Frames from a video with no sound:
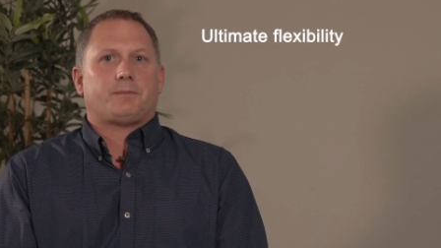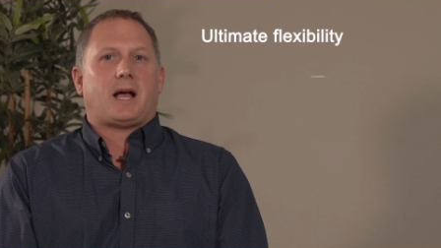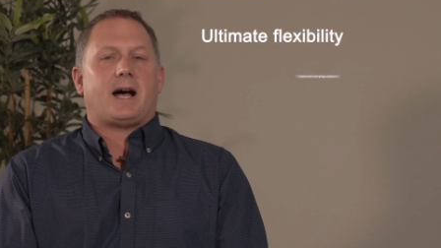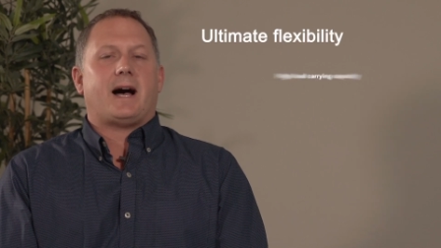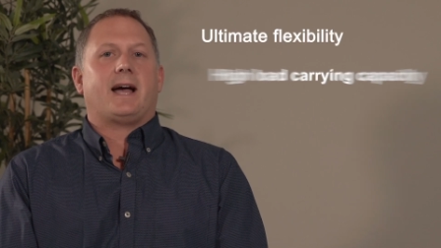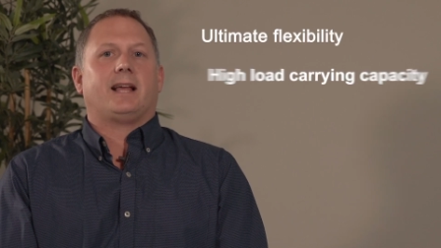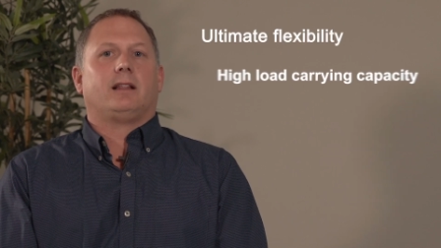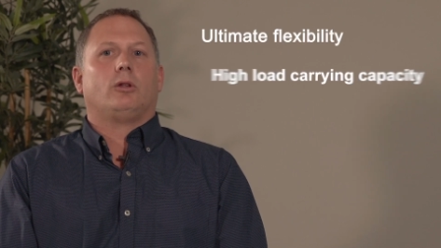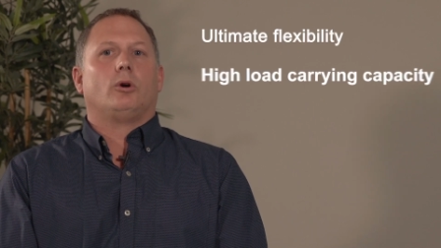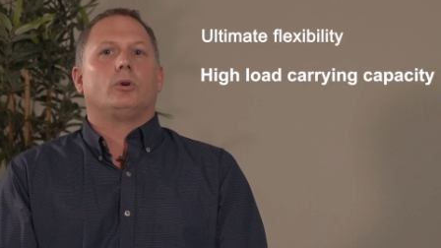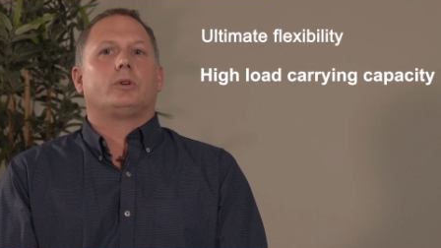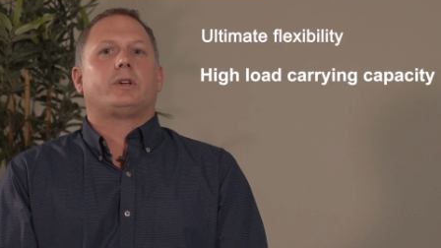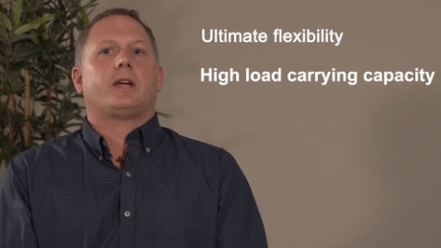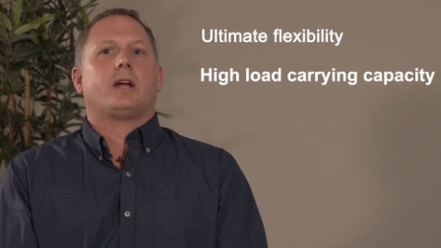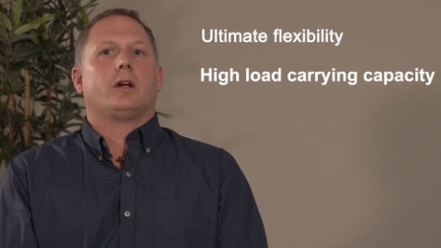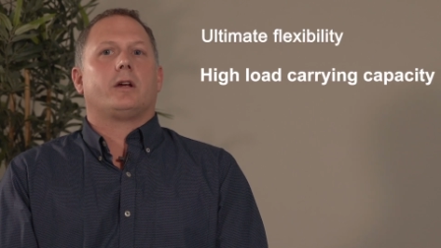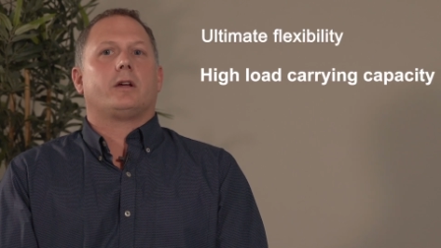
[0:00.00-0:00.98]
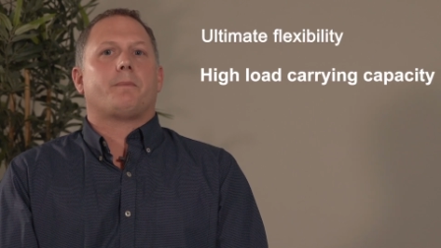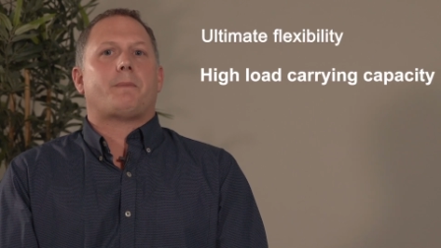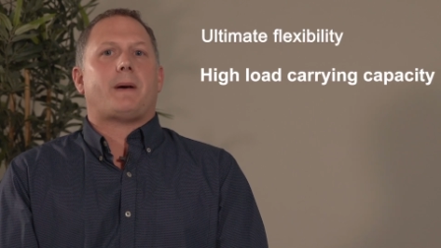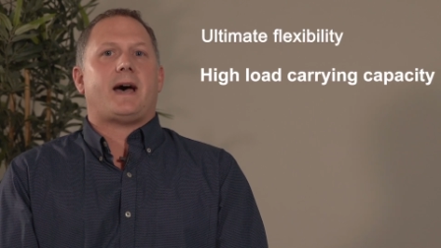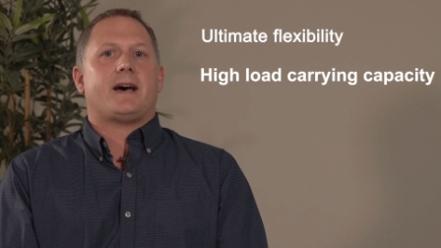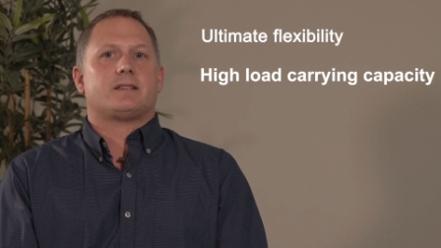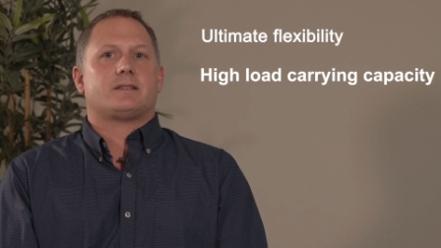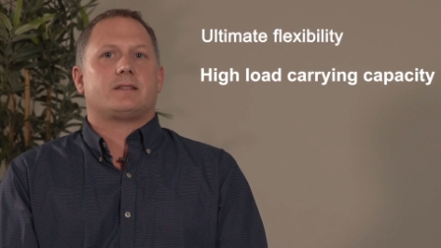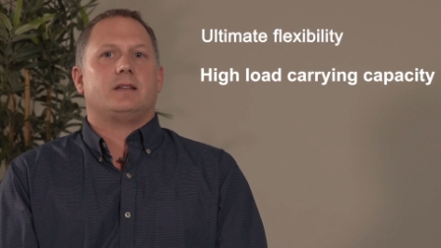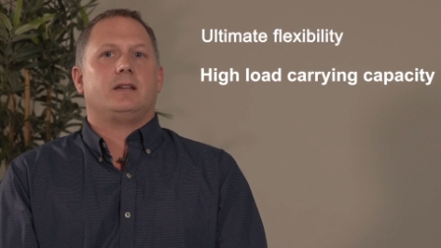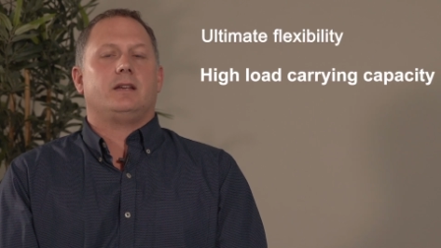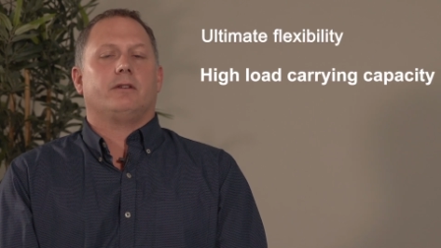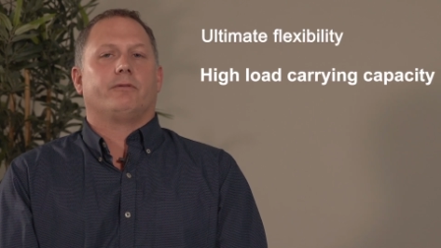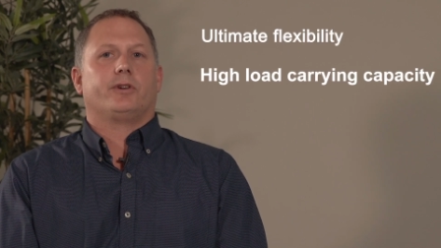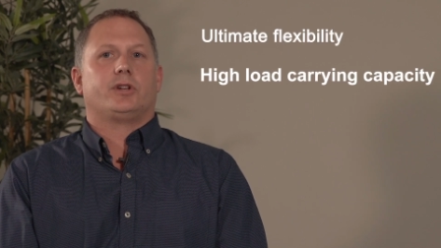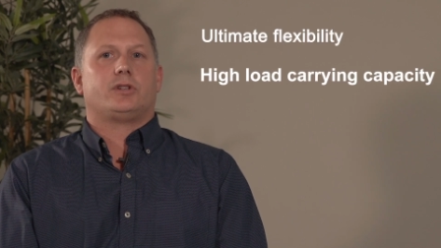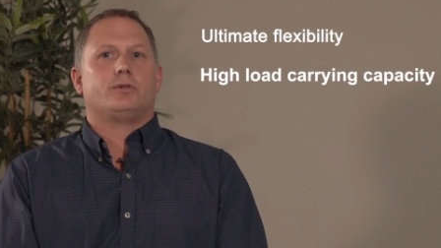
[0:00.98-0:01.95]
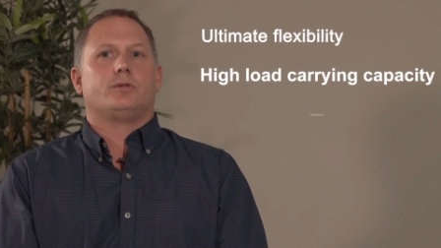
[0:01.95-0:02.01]
high load carrying capacity,
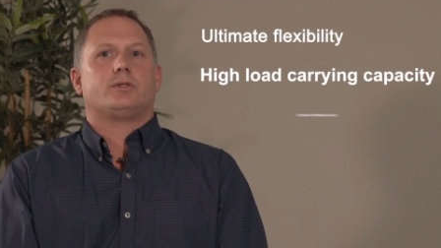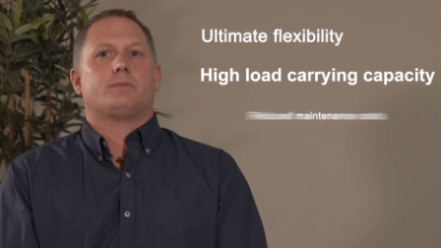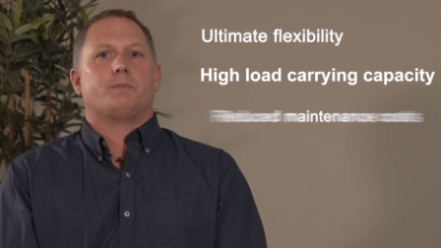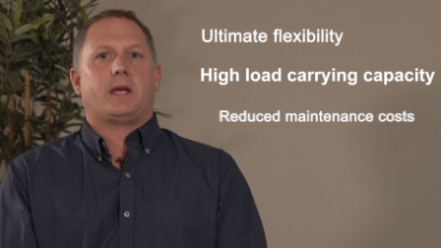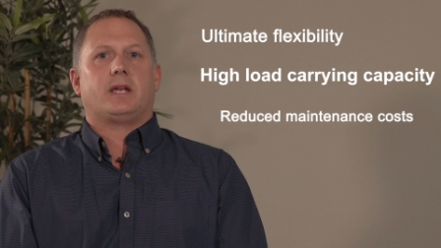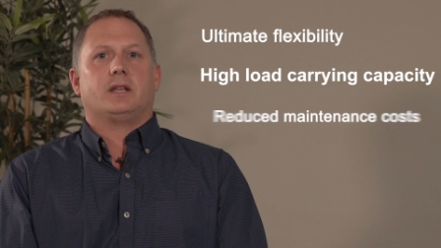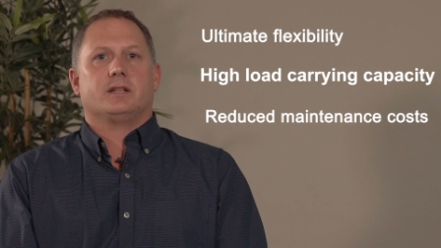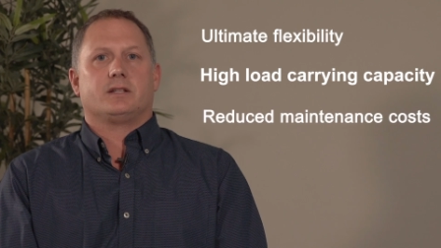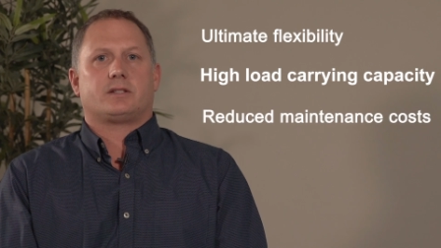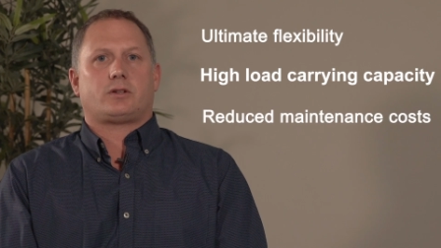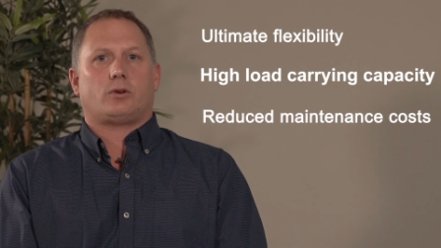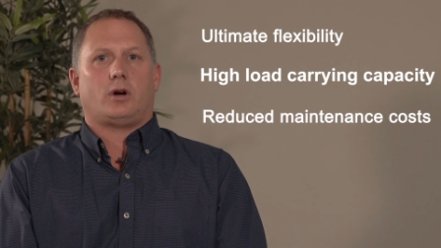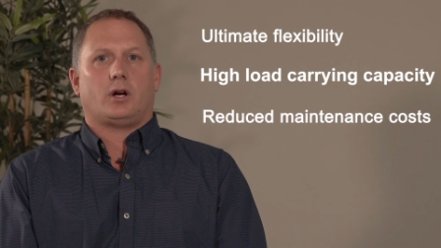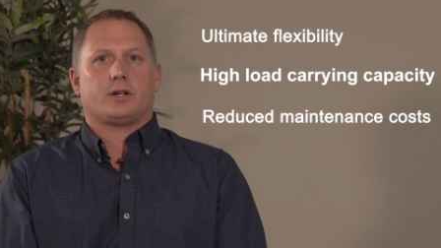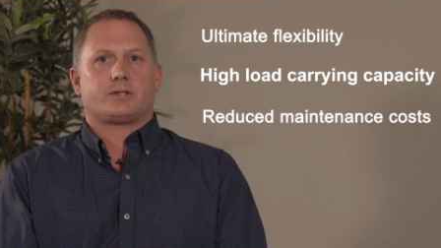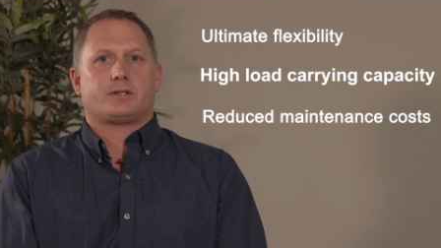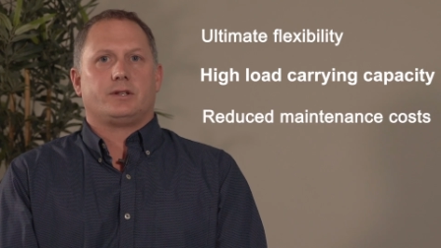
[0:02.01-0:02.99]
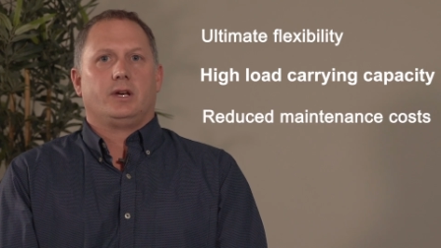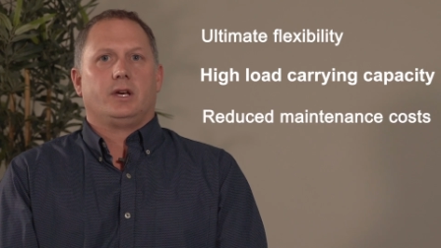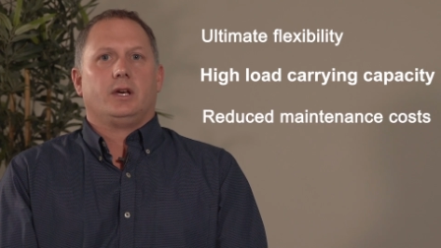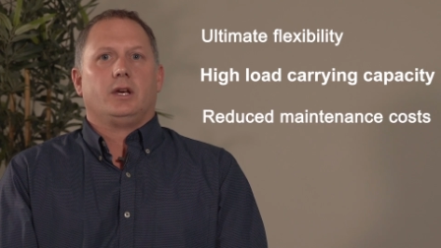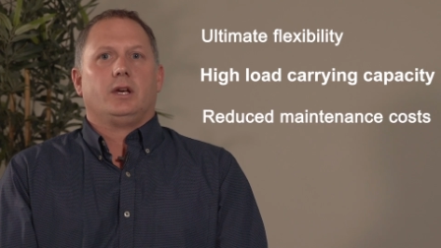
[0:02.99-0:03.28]
and reduced maintenance cost.